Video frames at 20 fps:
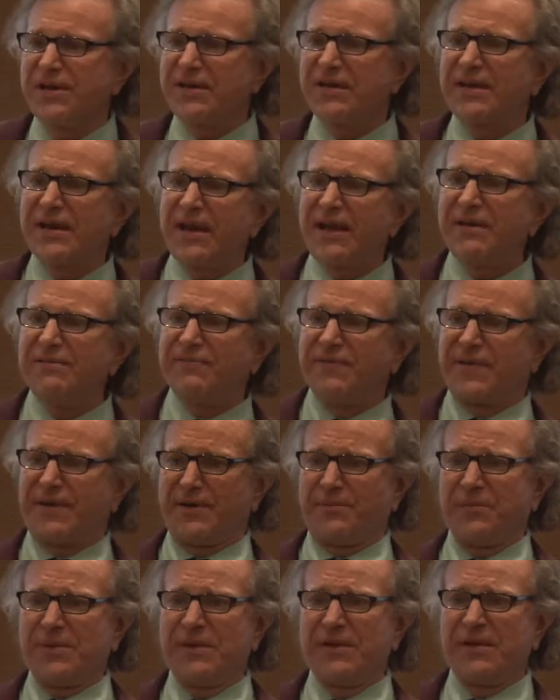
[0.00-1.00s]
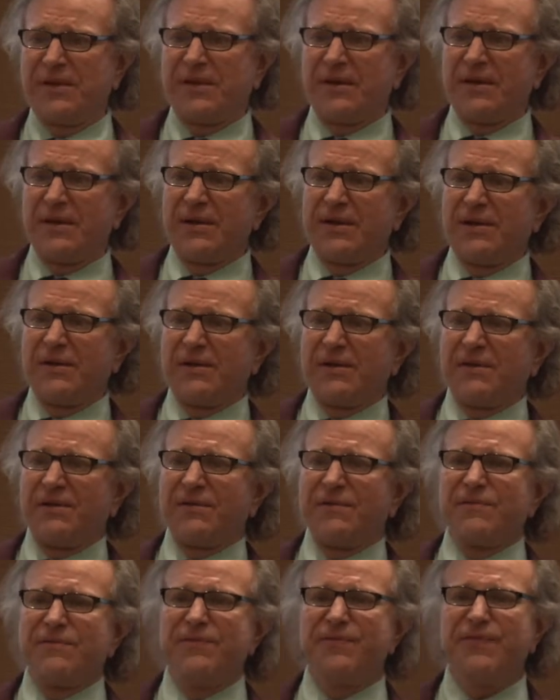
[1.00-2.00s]
It gave them
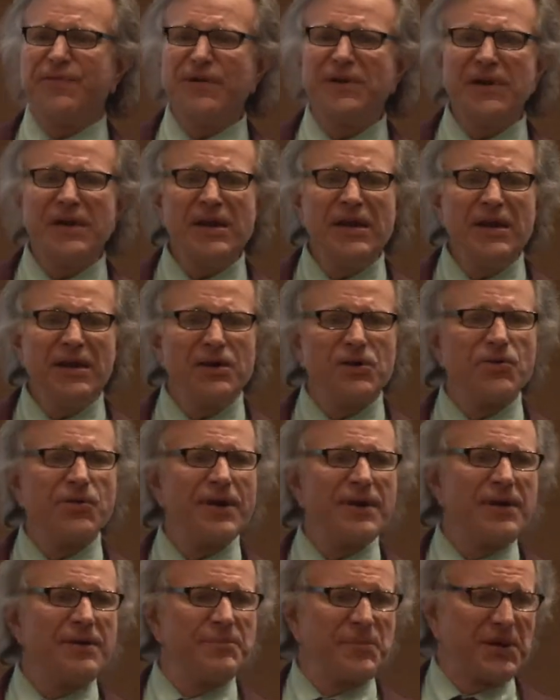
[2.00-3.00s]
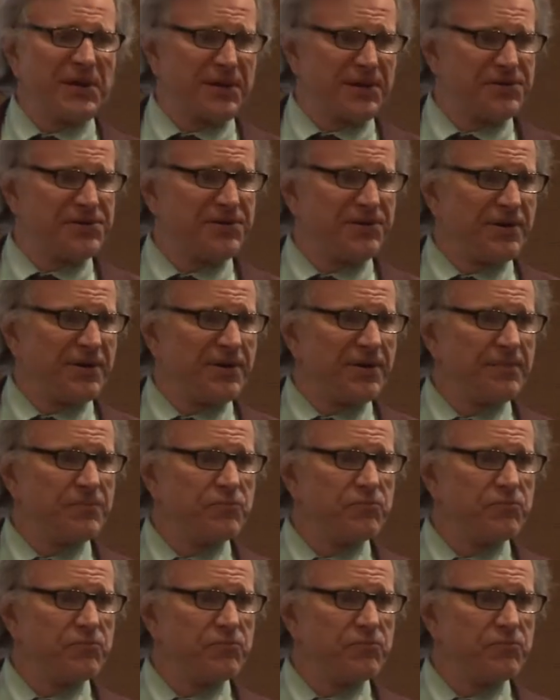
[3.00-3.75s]
free credit monitoring,